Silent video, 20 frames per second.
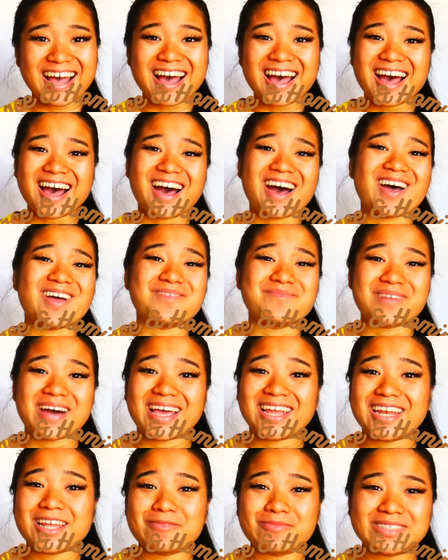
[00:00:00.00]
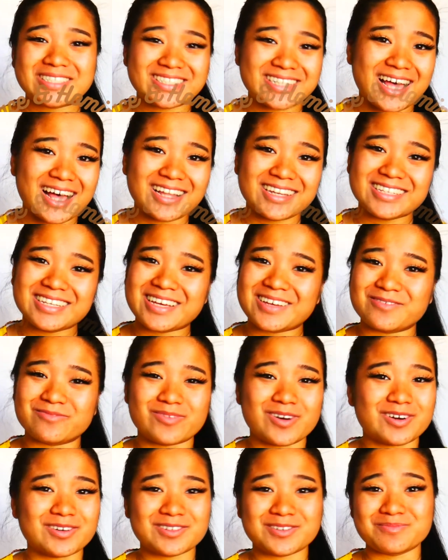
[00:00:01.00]
Hi, my name is Sally and
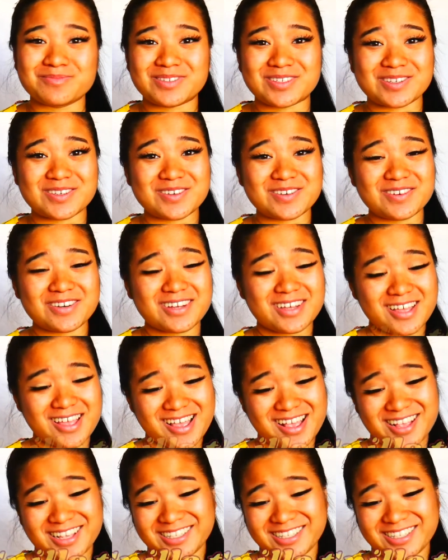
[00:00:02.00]
welcome to